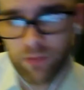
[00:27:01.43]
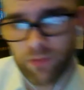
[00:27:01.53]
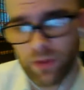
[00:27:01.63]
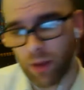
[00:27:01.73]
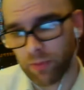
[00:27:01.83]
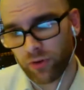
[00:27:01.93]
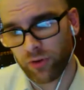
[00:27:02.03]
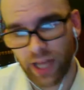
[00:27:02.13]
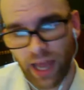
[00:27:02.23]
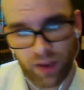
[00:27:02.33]
the
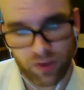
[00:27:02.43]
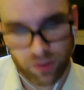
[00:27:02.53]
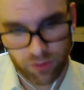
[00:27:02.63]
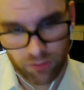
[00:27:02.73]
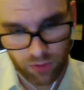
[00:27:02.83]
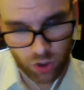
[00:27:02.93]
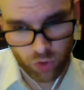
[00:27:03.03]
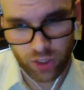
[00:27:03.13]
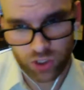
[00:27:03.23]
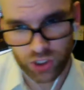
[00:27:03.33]
opportunity to ask a
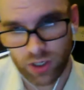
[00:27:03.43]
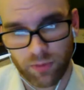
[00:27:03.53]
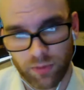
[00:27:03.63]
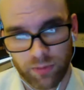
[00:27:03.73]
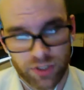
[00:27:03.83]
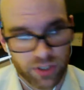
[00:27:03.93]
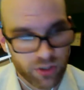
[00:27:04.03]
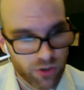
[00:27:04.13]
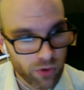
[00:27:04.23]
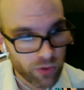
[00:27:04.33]
question of a person
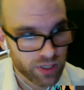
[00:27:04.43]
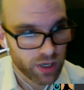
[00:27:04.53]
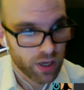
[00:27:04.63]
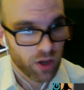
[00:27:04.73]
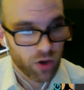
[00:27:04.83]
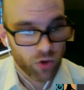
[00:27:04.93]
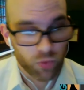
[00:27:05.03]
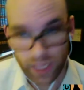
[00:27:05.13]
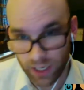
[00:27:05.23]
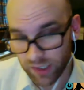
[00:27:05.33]
who's
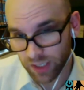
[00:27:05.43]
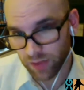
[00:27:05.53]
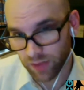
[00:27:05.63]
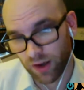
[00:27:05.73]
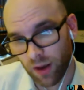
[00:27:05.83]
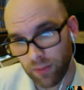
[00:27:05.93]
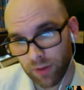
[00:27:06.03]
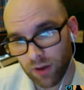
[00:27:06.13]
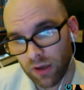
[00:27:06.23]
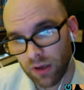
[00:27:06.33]
really looked into the
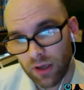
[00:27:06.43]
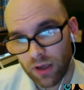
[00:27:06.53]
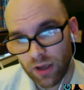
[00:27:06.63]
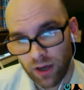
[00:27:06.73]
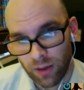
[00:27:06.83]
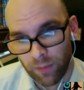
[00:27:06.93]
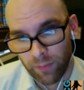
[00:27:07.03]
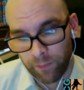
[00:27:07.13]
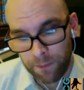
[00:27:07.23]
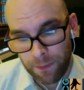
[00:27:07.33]
topic.
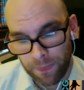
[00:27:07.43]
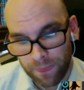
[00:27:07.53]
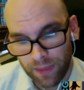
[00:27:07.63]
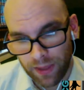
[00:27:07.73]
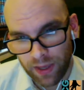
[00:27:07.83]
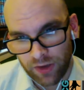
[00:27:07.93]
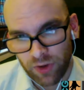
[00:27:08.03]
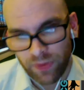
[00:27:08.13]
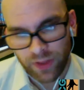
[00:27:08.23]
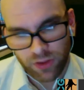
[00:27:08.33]
And so
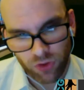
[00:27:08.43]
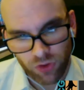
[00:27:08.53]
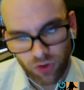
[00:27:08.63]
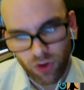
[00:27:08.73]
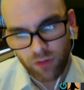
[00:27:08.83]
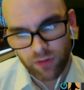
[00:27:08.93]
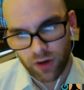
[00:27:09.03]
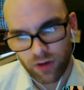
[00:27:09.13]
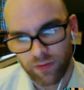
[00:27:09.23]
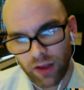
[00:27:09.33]
I think that those are all
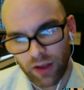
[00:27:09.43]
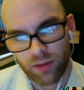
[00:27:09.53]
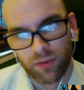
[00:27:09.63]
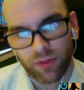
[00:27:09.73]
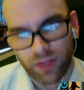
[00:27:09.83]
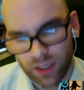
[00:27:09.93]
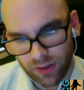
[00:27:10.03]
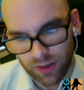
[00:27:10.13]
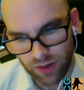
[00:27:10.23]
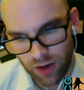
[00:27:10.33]
very valuable
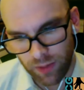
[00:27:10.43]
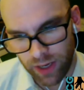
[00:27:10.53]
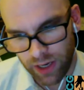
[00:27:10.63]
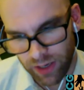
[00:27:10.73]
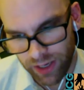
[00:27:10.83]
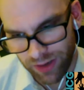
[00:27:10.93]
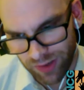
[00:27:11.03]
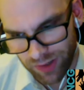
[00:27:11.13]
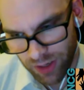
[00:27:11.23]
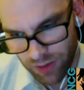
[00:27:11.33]
things. And as I said